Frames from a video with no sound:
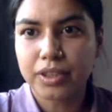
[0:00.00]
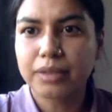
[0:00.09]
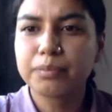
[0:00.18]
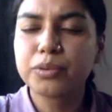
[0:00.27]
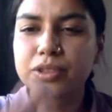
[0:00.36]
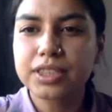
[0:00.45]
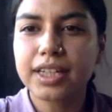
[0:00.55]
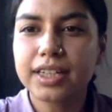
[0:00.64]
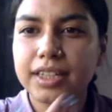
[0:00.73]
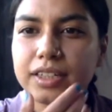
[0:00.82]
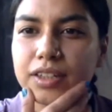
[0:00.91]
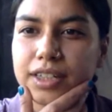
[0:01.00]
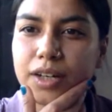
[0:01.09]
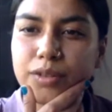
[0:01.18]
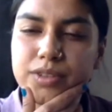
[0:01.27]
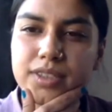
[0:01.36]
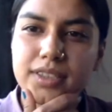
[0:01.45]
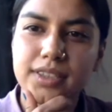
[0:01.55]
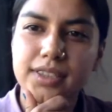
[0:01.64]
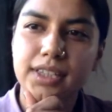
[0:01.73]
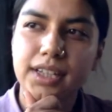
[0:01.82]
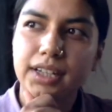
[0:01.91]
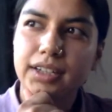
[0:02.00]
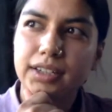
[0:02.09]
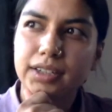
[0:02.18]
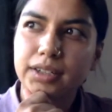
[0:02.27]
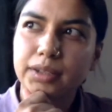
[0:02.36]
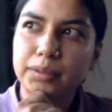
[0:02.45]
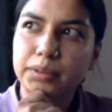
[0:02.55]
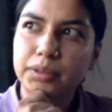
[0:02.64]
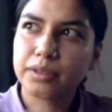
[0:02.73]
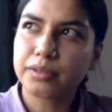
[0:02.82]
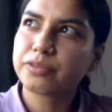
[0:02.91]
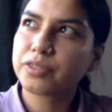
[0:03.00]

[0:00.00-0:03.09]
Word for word: And Busan had announced this uh, uh,